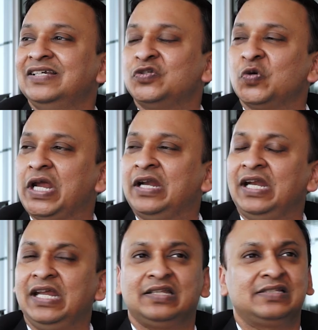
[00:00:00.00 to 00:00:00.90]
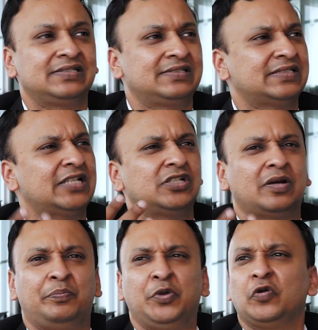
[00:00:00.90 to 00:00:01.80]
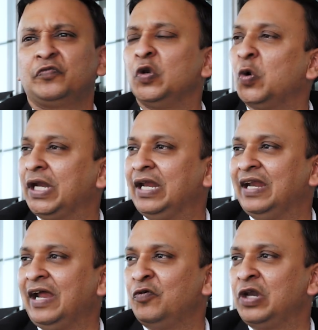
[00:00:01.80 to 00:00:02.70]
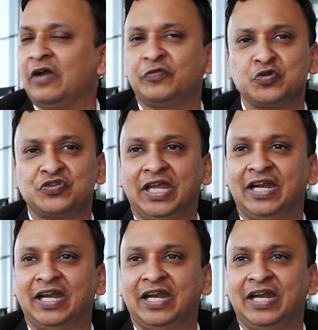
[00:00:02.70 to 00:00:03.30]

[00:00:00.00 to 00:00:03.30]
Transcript: So, Enrique, this is such a beautiful hotel. I would love to see